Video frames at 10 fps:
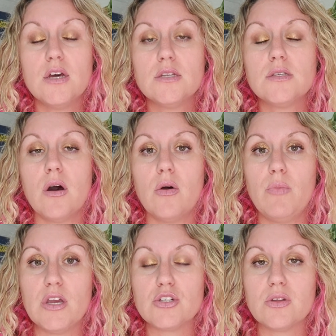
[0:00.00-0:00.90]
So
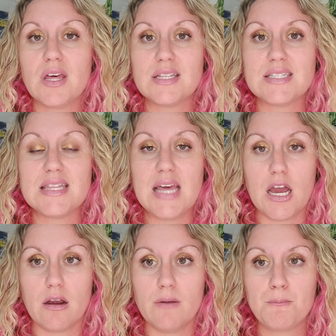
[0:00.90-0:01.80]
make sure that's
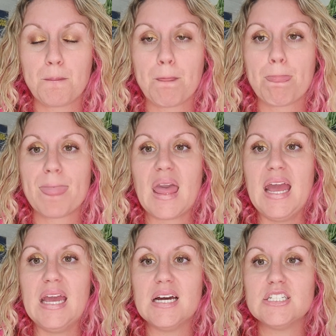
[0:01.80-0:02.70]
there
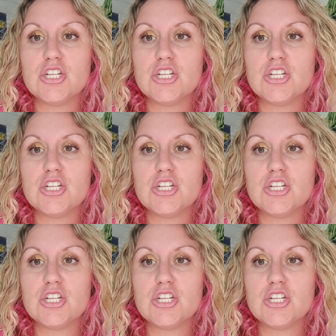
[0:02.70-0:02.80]
and